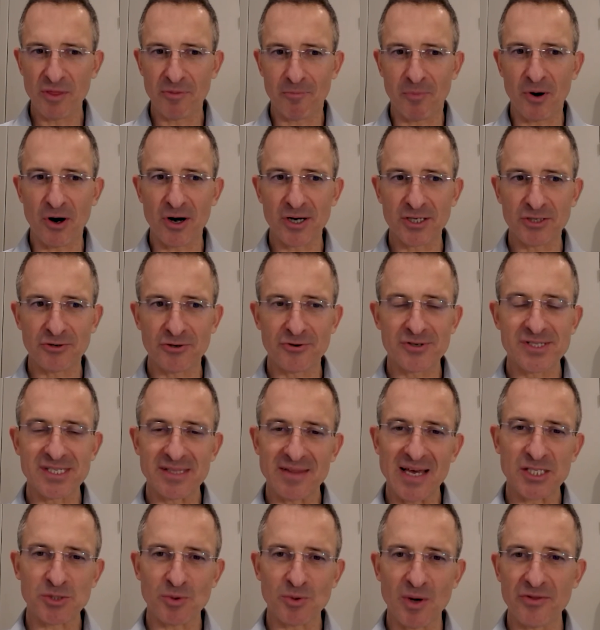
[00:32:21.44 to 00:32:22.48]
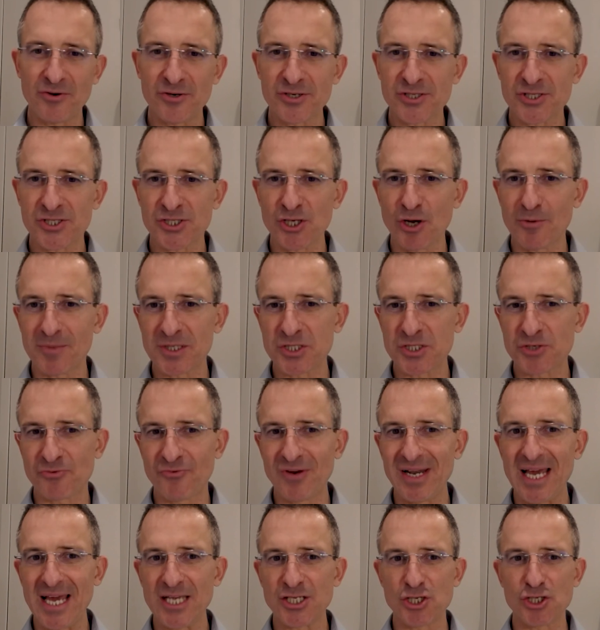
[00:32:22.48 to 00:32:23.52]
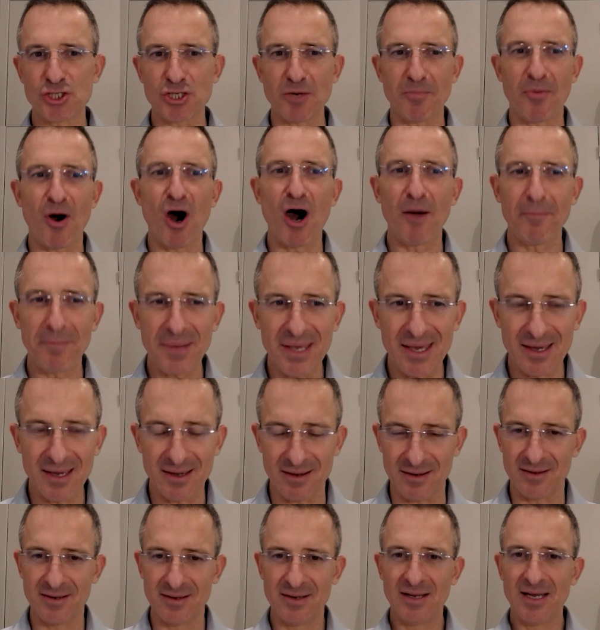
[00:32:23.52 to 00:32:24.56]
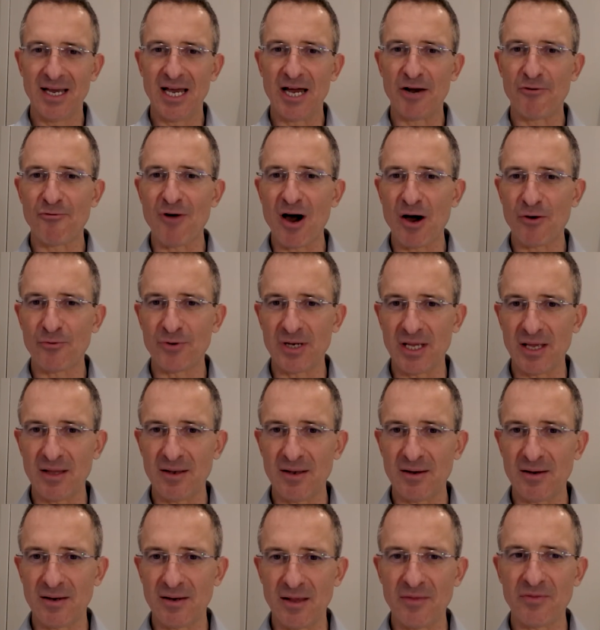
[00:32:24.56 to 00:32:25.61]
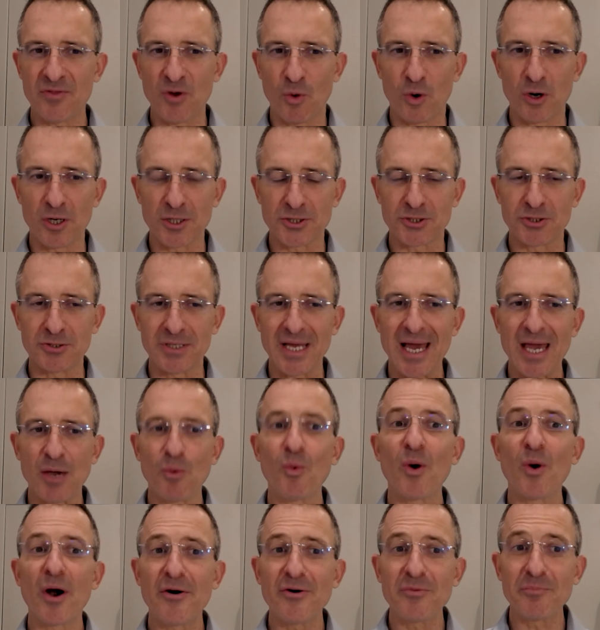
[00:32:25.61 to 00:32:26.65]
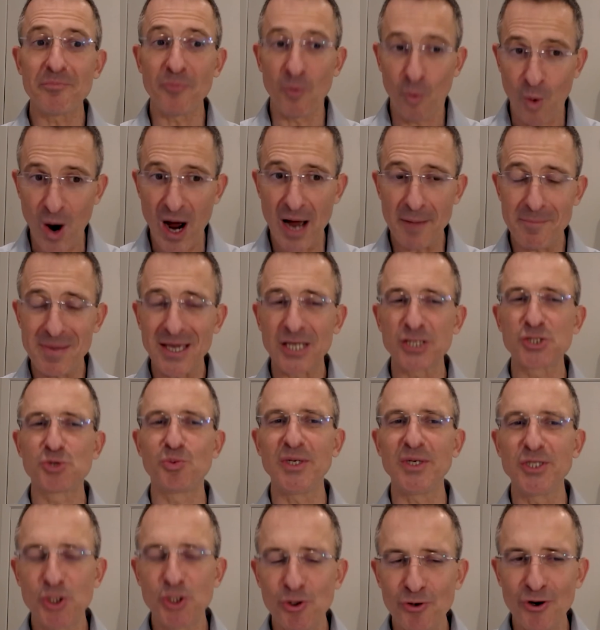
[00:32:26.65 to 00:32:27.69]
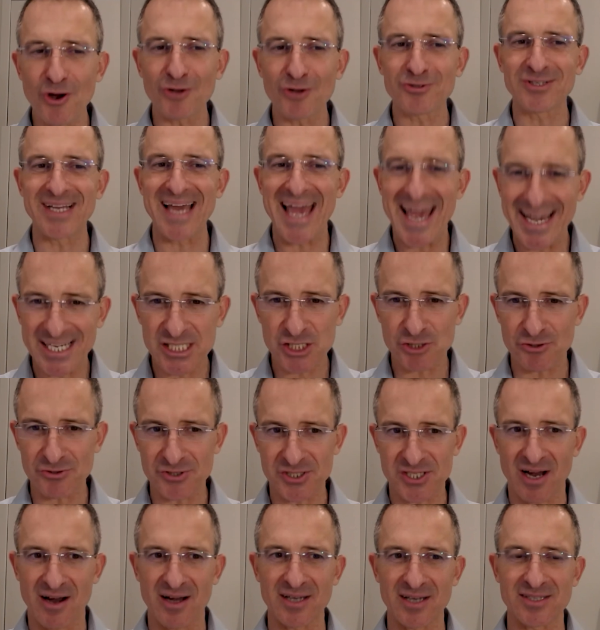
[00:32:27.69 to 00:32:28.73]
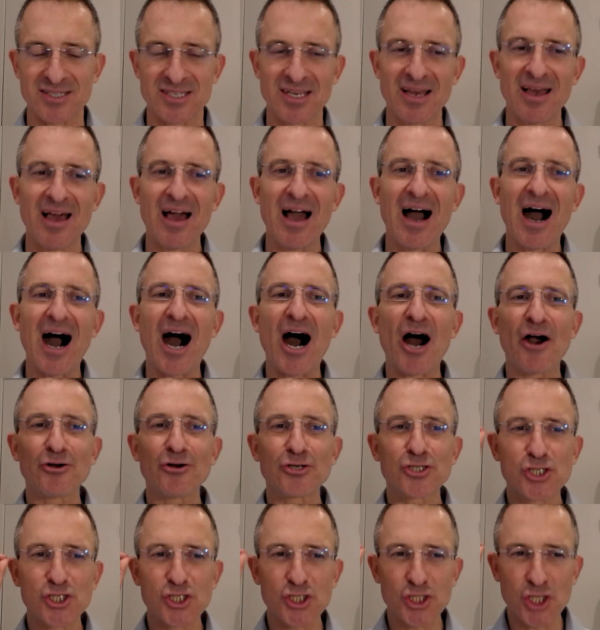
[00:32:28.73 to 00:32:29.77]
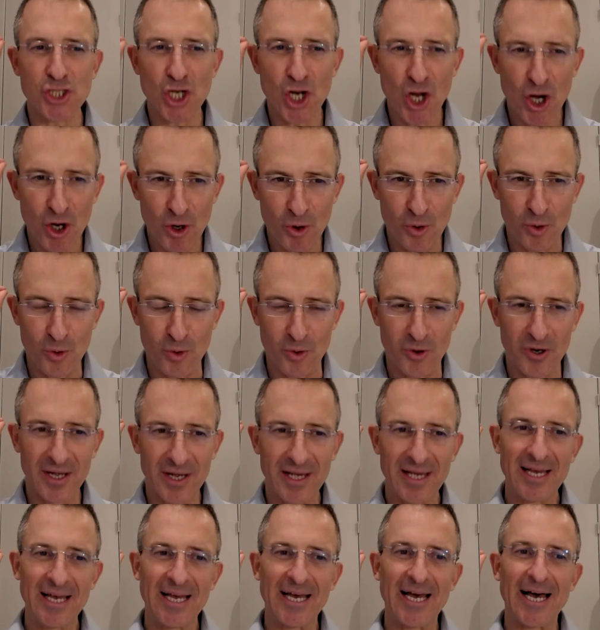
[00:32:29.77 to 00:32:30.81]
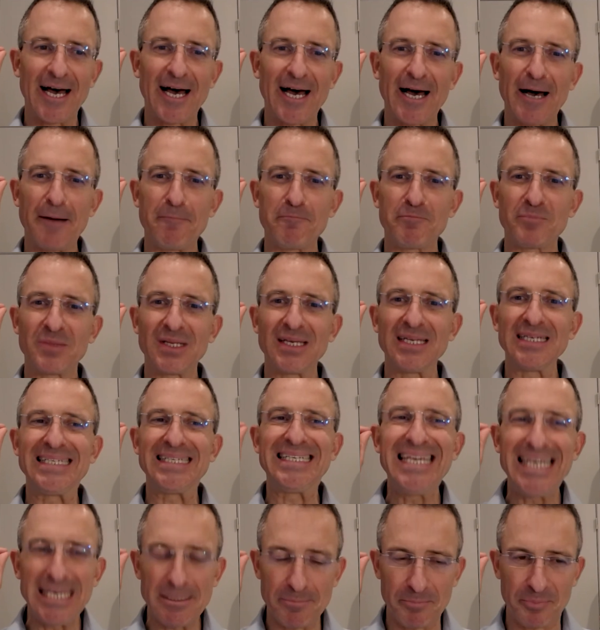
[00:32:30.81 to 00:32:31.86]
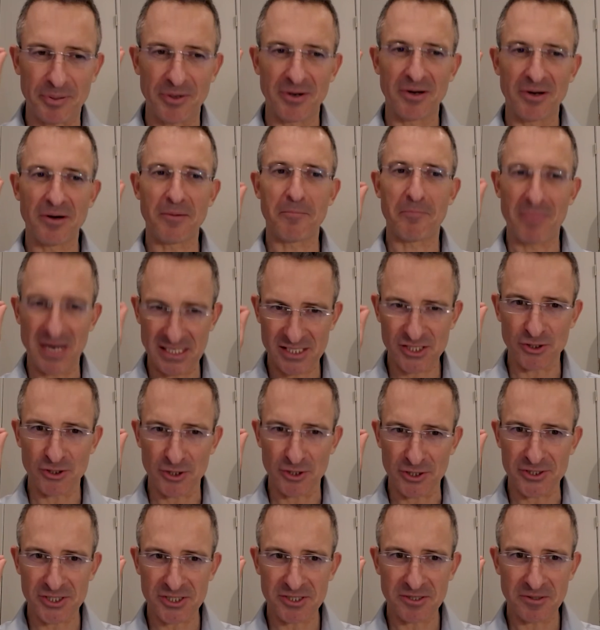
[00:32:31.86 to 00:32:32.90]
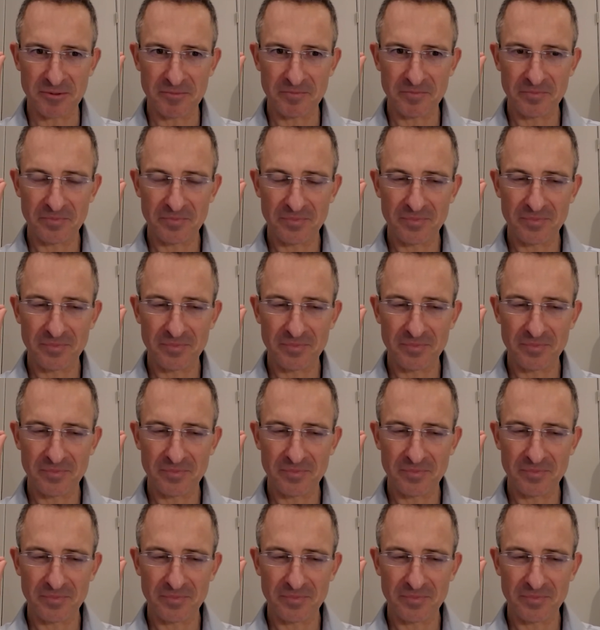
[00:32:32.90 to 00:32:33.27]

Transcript: with partners, and that's why there is so much relationship hopping around in, in the world today. Where, why? Because we do not exercise our slow, um, deep muscles.